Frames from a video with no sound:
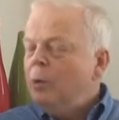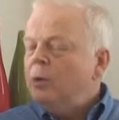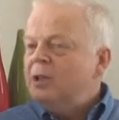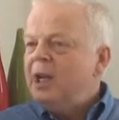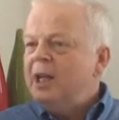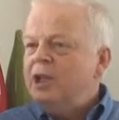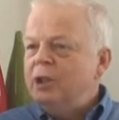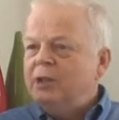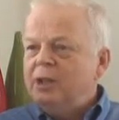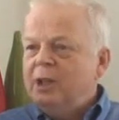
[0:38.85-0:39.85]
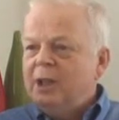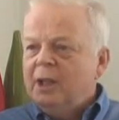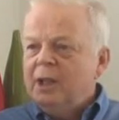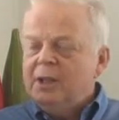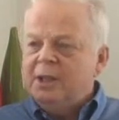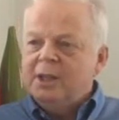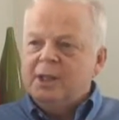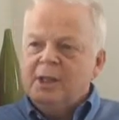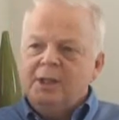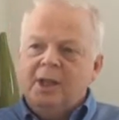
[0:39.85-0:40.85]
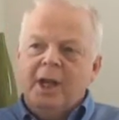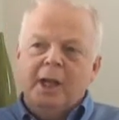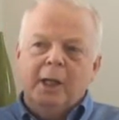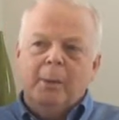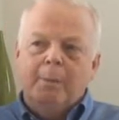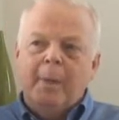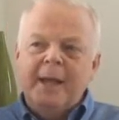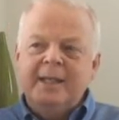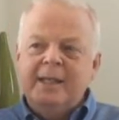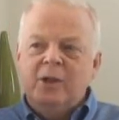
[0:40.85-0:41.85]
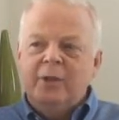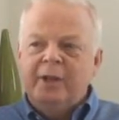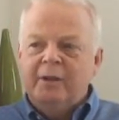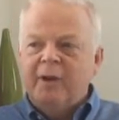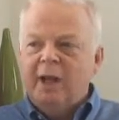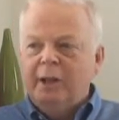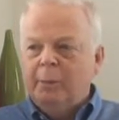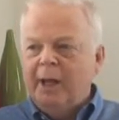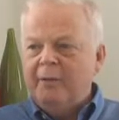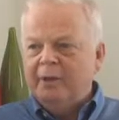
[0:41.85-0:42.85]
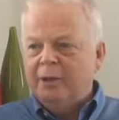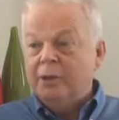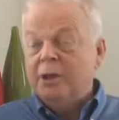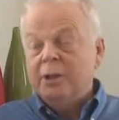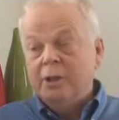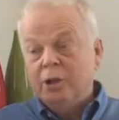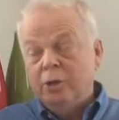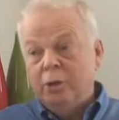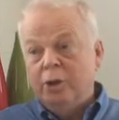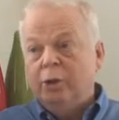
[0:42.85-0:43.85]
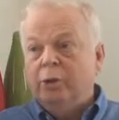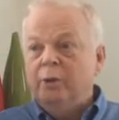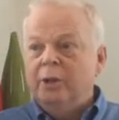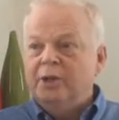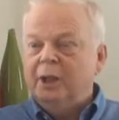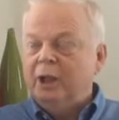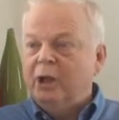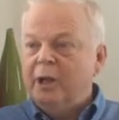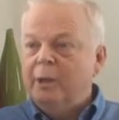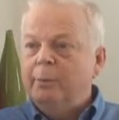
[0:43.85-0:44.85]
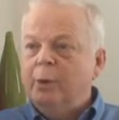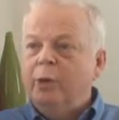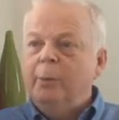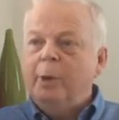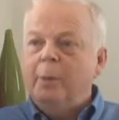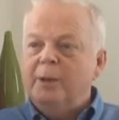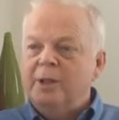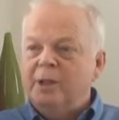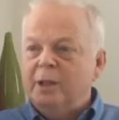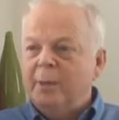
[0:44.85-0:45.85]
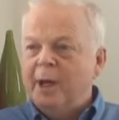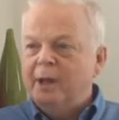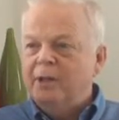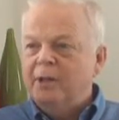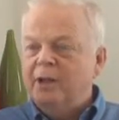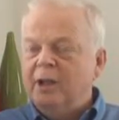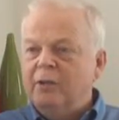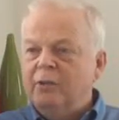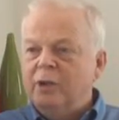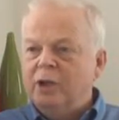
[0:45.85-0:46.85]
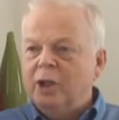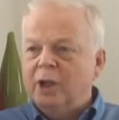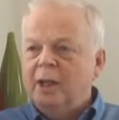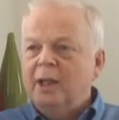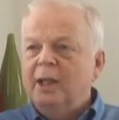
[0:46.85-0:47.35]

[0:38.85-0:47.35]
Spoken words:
Whereas an agent is saying, based on the available evidence, should you, as a client, put the property to the market in the near future,